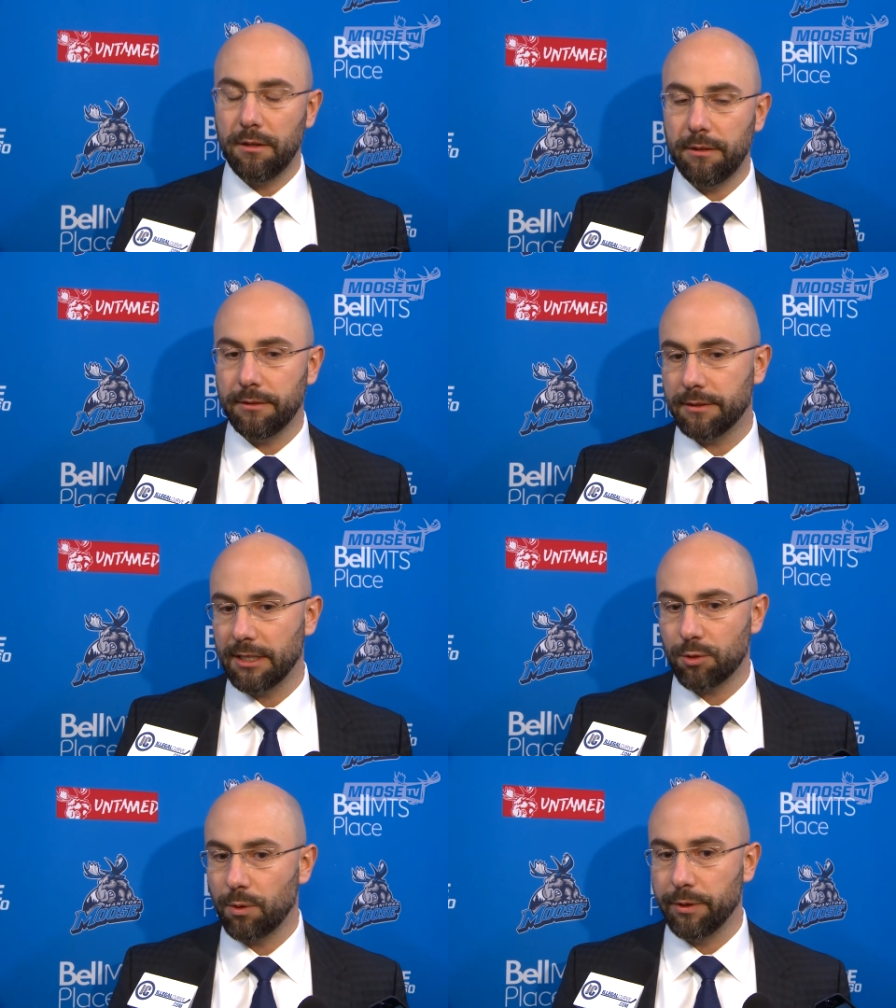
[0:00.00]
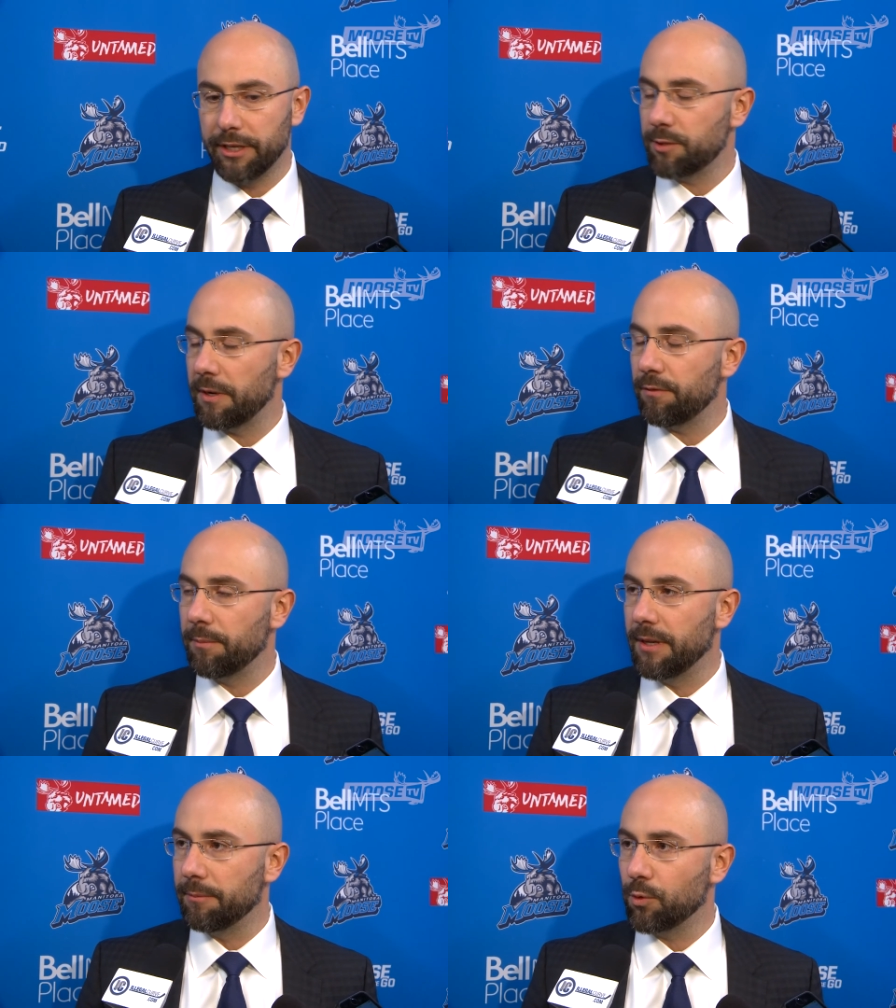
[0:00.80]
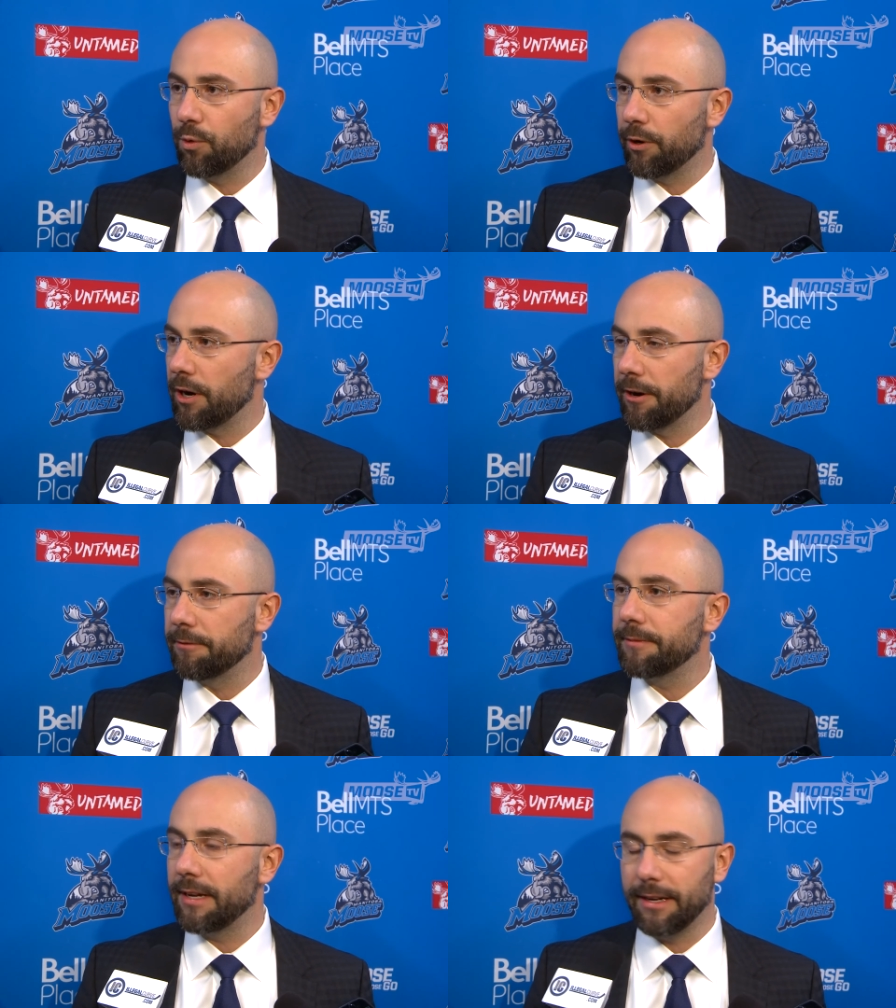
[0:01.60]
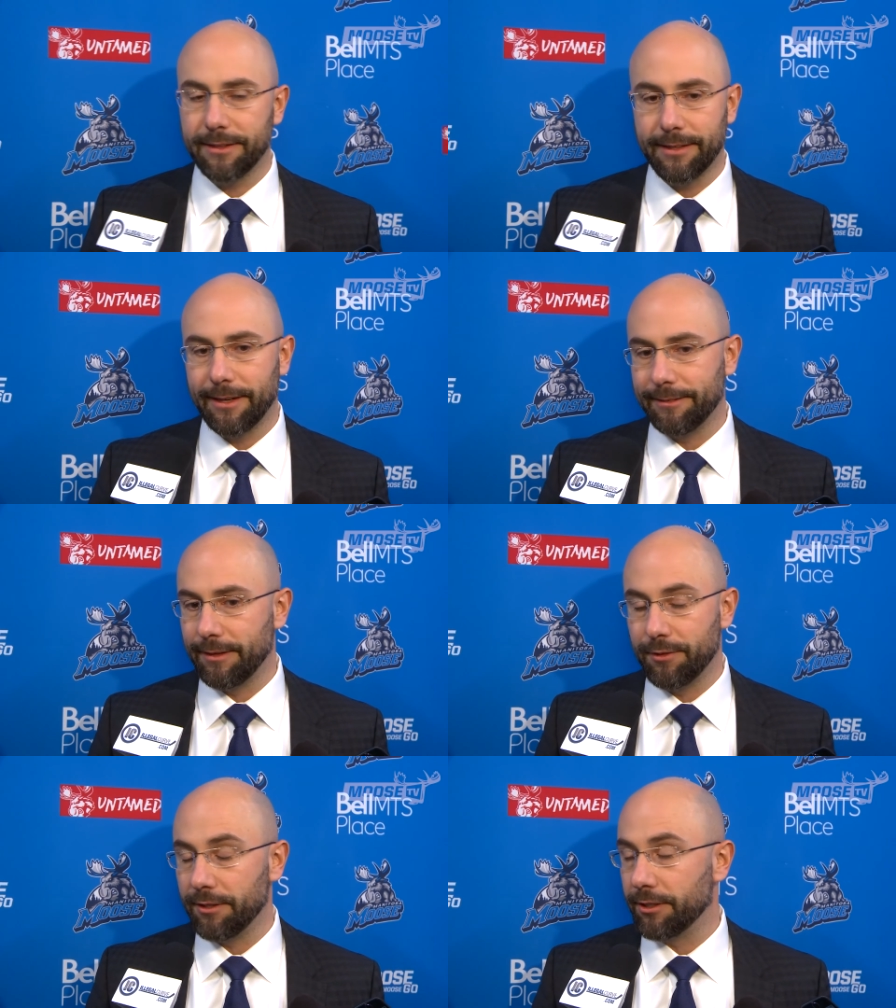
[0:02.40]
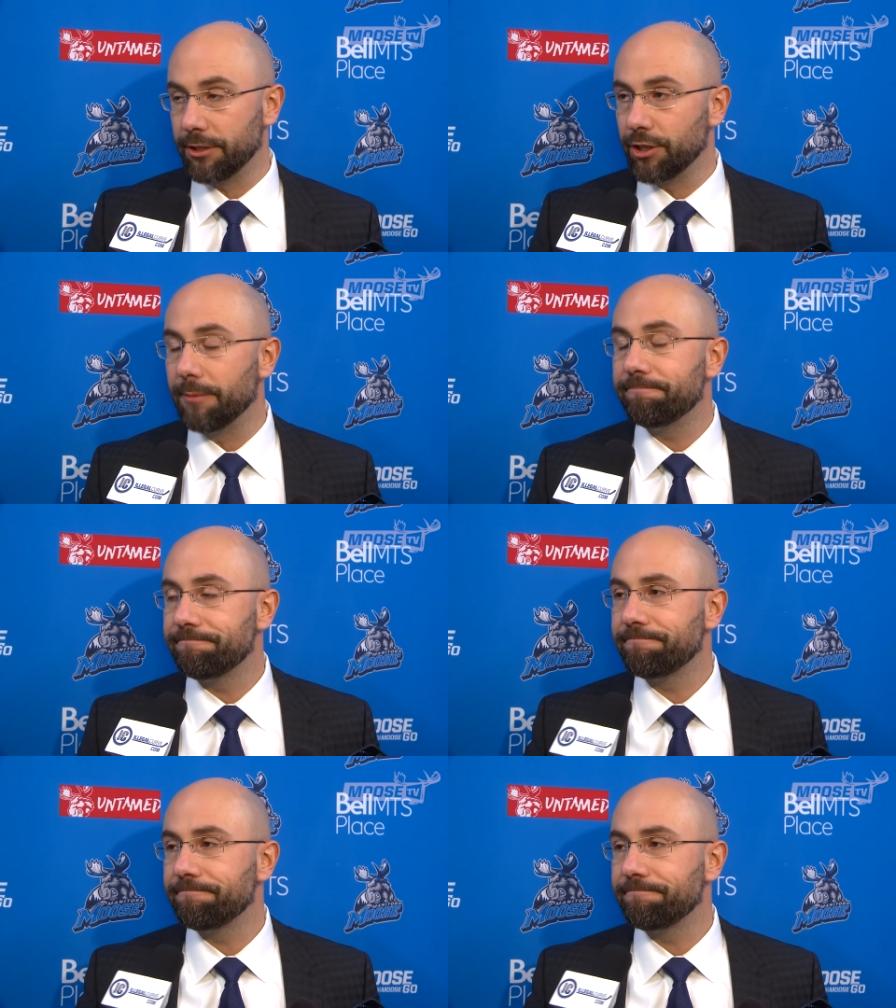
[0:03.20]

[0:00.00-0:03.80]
that's what we expect from them to work hard, and uh, they've done a good job.